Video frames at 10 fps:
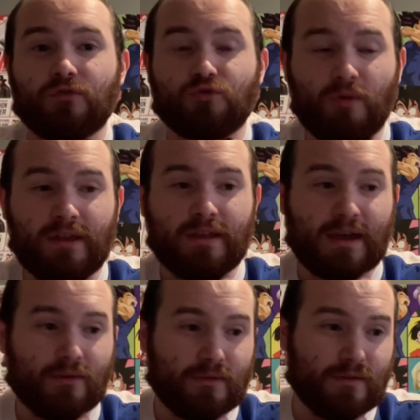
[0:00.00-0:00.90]
tweeting
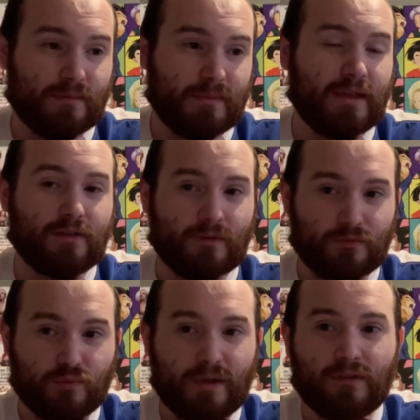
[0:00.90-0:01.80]
out, making some
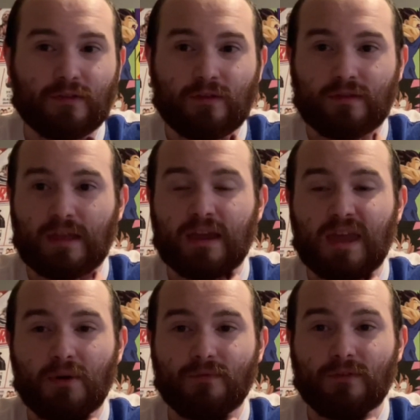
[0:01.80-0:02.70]
tweets that
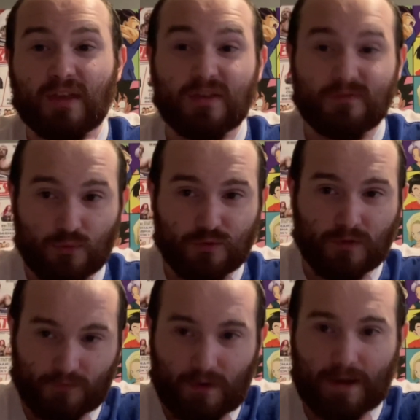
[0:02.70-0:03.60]
came off as a fuel to
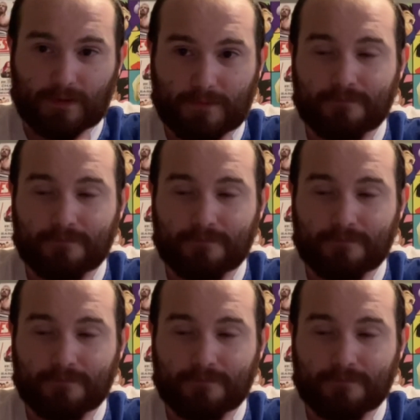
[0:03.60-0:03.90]
the fire.